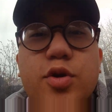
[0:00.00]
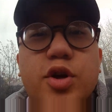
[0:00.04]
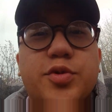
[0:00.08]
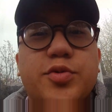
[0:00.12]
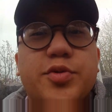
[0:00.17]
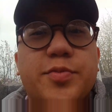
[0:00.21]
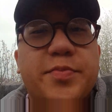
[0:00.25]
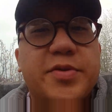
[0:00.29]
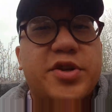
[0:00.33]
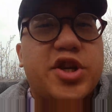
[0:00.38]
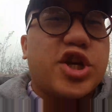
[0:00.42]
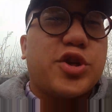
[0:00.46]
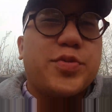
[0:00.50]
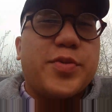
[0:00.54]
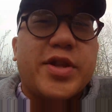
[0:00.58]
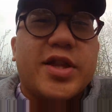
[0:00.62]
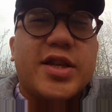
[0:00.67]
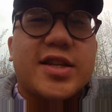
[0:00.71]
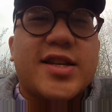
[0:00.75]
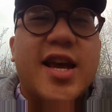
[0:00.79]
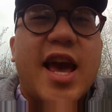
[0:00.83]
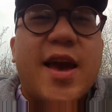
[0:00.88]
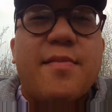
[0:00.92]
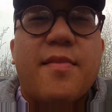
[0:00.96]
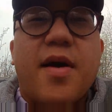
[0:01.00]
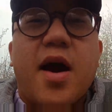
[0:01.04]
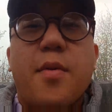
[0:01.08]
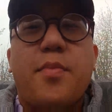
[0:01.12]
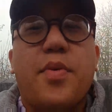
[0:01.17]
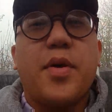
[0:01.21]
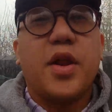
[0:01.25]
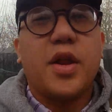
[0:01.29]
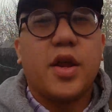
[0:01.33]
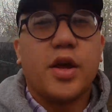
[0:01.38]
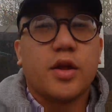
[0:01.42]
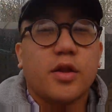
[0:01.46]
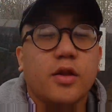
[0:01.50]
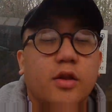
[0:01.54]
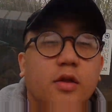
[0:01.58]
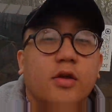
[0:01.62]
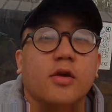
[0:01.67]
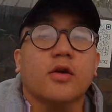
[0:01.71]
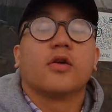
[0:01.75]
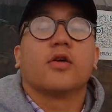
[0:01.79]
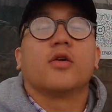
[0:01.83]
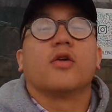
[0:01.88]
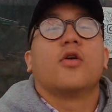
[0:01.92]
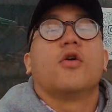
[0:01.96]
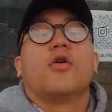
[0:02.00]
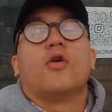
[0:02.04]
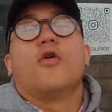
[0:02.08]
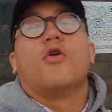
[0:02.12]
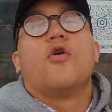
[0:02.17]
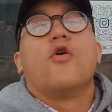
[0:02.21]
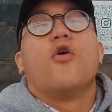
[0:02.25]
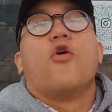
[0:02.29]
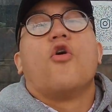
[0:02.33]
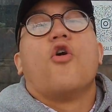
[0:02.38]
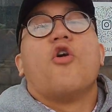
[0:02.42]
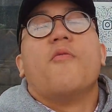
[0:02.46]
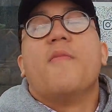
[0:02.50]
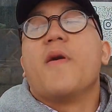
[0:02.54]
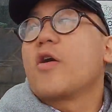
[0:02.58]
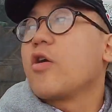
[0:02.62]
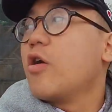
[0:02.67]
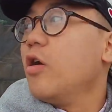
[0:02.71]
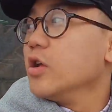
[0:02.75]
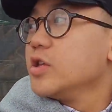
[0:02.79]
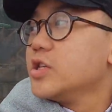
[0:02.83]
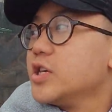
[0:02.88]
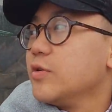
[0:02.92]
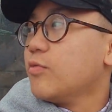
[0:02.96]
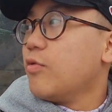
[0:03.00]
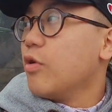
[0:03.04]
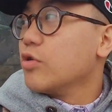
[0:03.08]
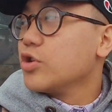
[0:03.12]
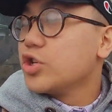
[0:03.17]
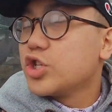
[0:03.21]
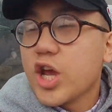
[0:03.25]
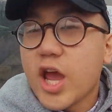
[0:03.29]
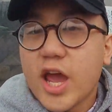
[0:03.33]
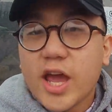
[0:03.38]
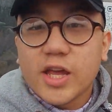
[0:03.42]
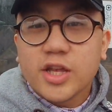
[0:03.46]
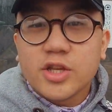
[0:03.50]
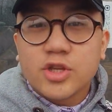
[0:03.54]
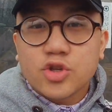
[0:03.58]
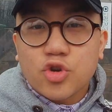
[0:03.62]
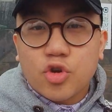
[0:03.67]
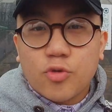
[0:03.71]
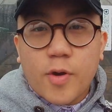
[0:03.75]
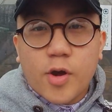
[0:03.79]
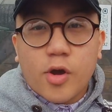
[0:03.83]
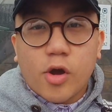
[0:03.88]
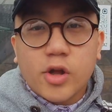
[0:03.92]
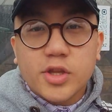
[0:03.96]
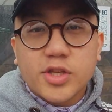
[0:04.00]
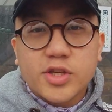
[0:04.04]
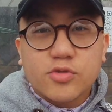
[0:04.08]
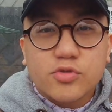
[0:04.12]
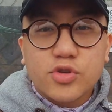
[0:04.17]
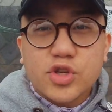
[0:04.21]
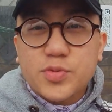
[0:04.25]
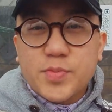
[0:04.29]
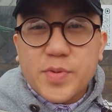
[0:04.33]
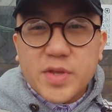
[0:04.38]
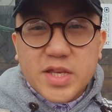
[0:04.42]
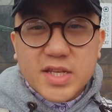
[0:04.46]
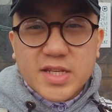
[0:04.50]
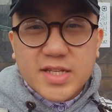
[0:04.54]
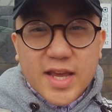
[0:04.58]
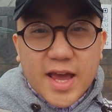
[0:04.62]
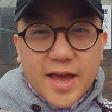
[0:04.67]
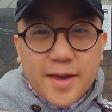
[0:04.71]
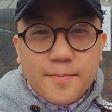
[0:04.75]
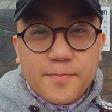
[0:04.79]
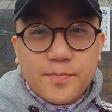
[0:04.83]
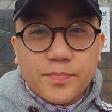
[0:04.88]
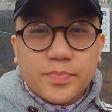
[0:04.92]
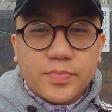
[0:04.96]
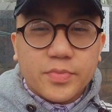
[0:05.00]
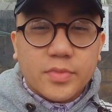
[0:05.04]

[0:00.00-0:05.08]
just, just be the same, in my opinion. All my content won't change. All my content will just be the same.